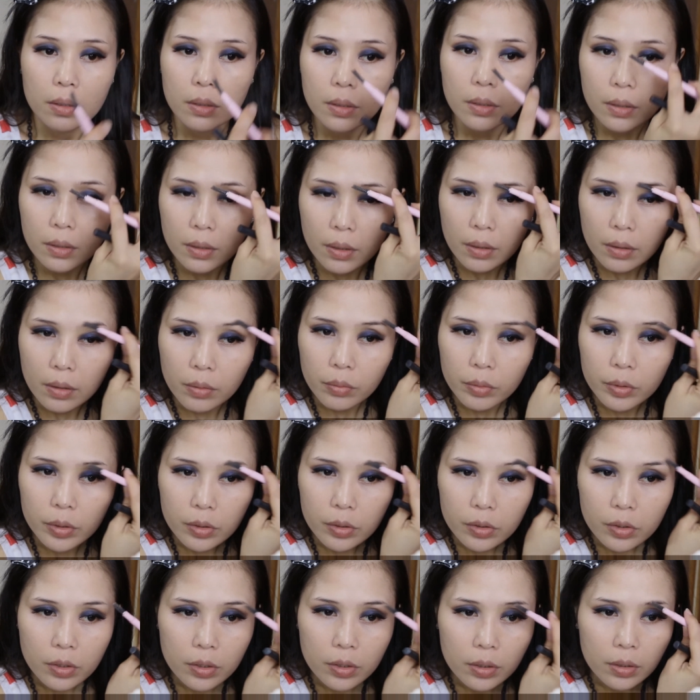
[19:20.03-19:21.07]
Now we'll
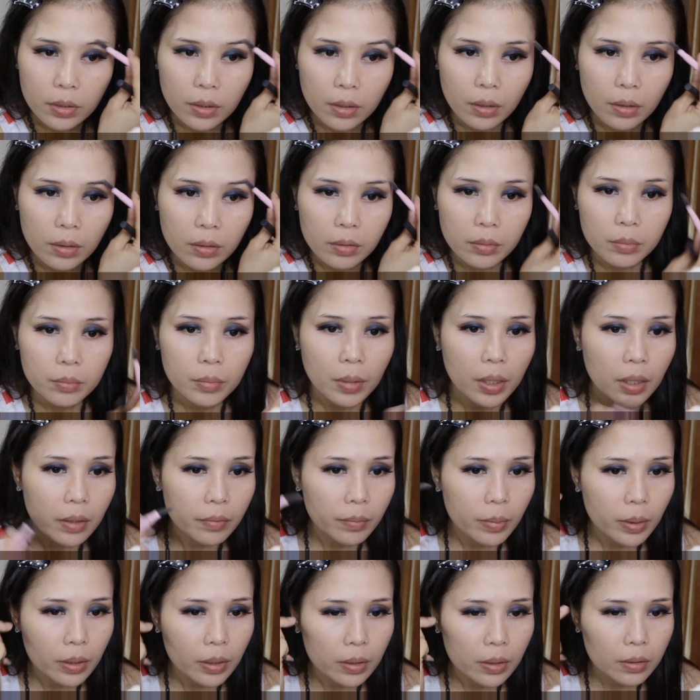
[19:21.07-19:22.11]
just comb my
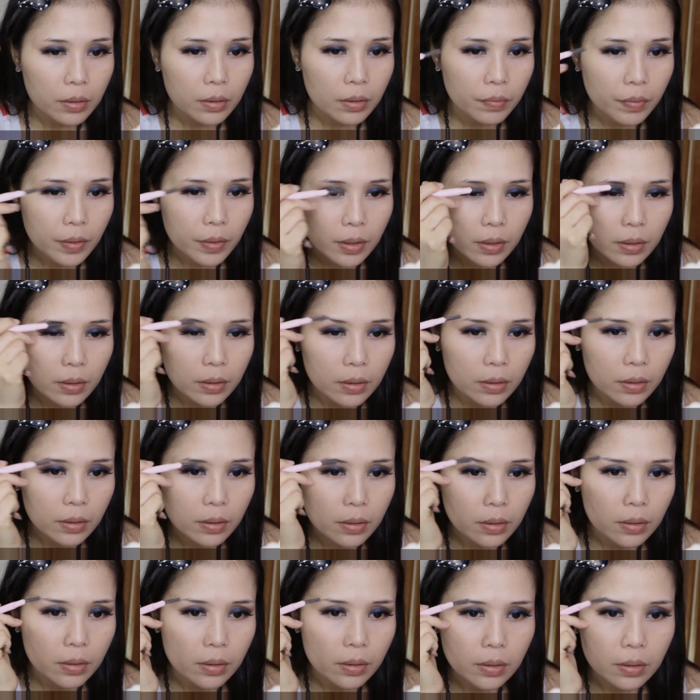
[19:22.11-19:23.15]
brows
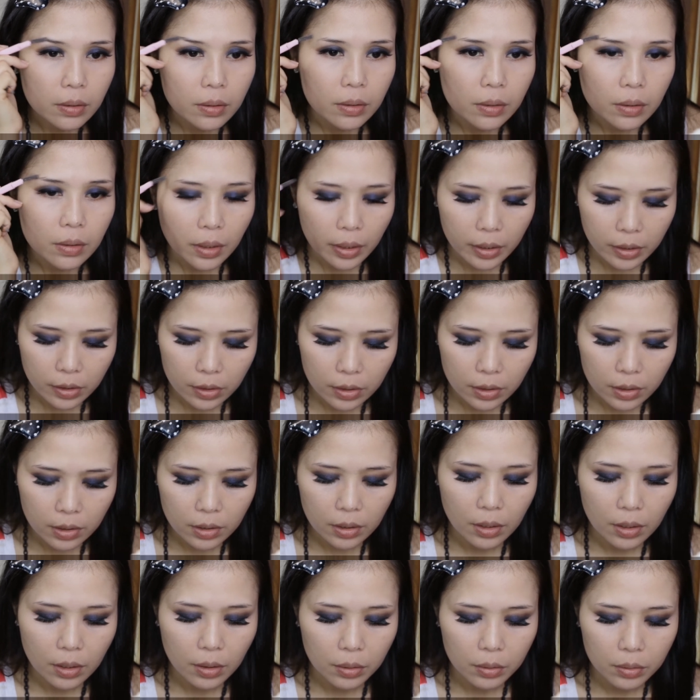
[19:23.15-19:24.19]
first, like
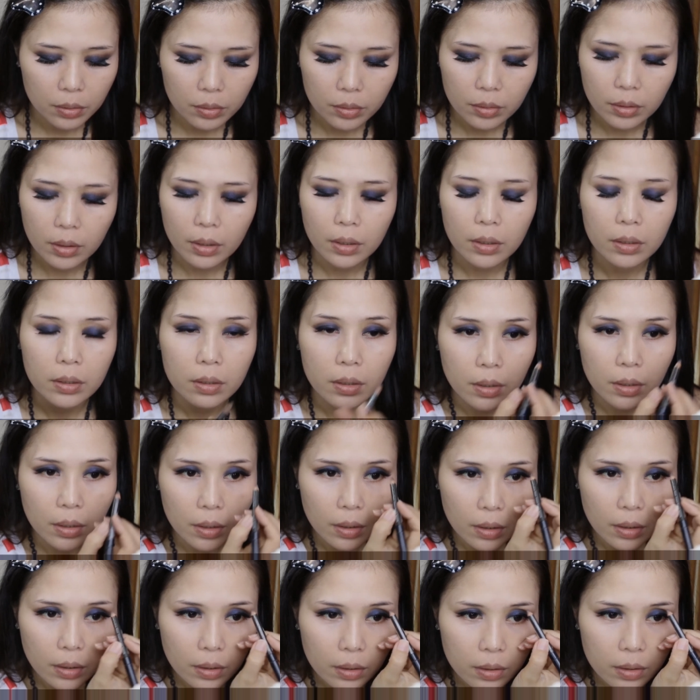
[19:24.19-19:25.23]
so, and
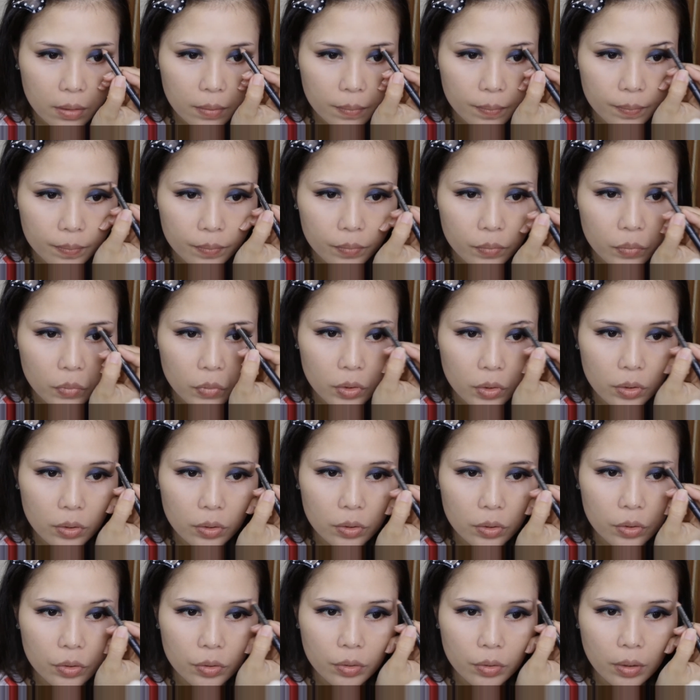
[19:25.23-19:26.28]
then
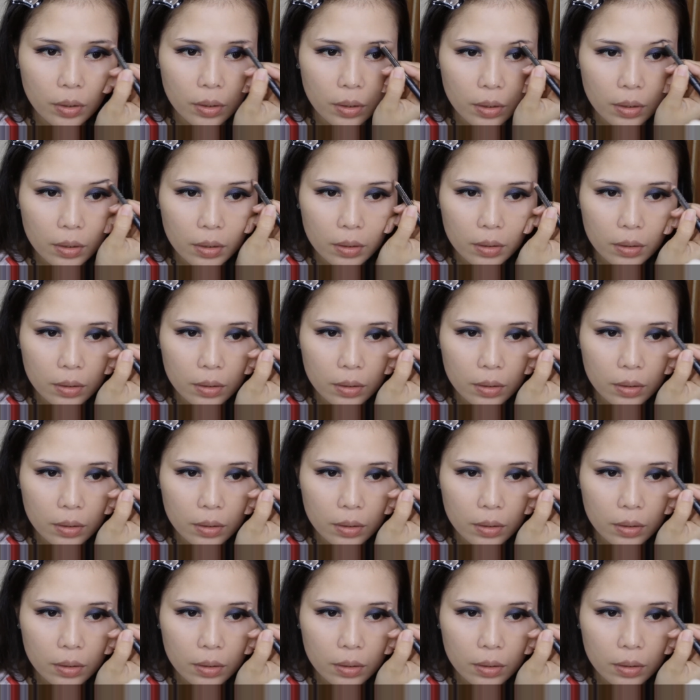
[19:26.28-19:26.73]
draw